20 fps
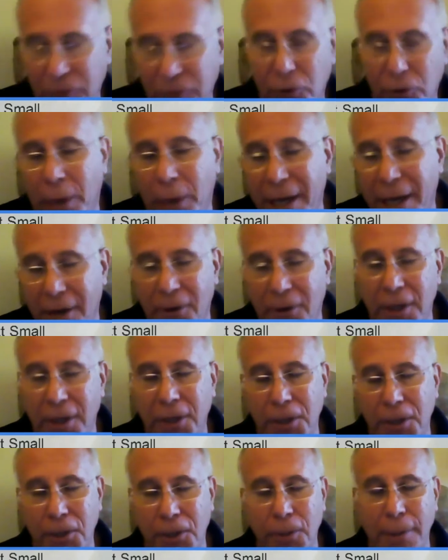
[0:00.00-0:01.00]
gray area
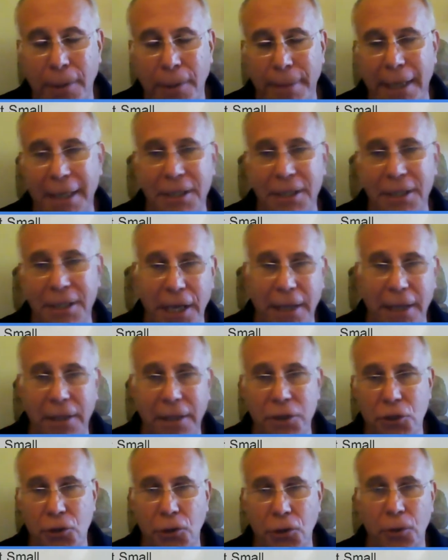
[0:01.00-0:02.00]
here. I'm not exactly
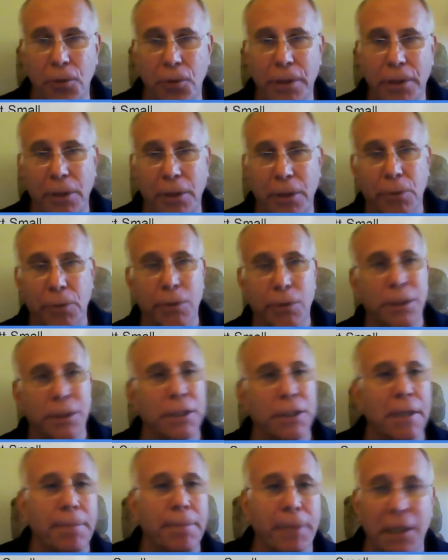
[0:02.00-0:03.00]
sure. You know, there was
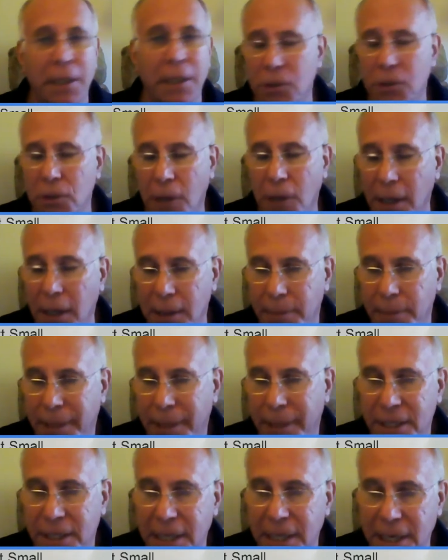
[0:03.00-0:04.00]
something talked about a
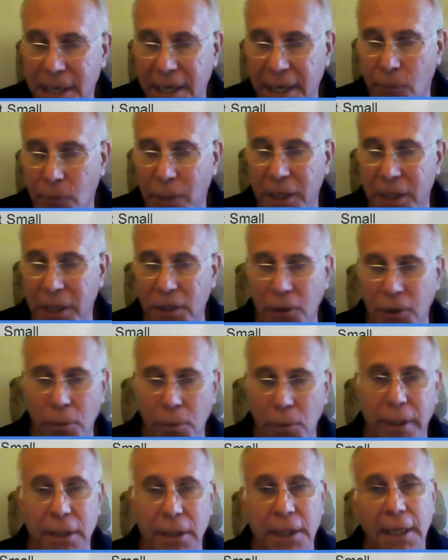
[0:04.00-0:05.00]
10-day window,
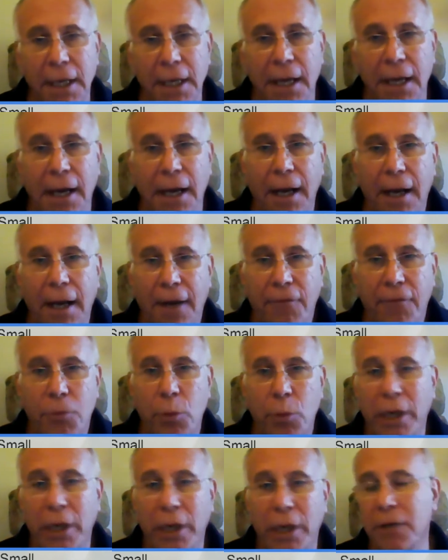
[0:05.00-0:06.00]
but from
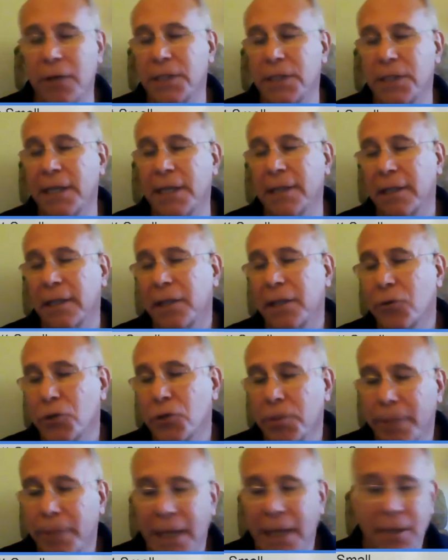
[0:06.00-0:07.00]
what I understand, the
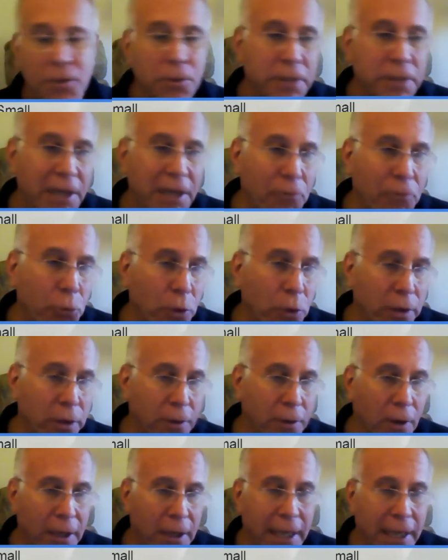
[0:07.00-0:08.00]
Leadership Council, Dave Wood,
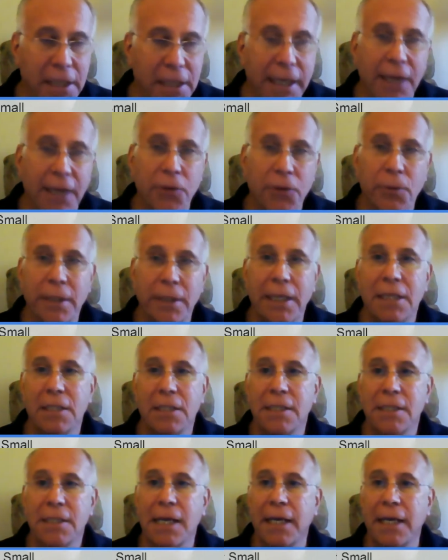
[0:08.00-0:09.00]
all got together and they
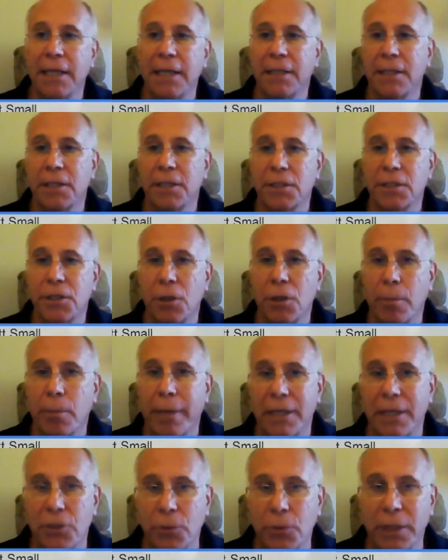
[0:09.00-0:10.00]
decided that, you know, by
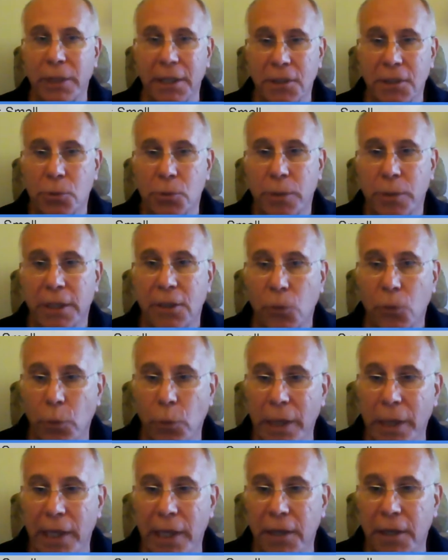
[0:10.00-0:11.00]
doing this within a
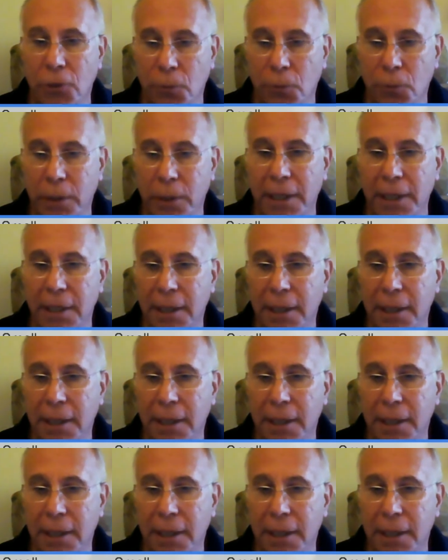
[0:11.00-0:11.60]
week, you're really,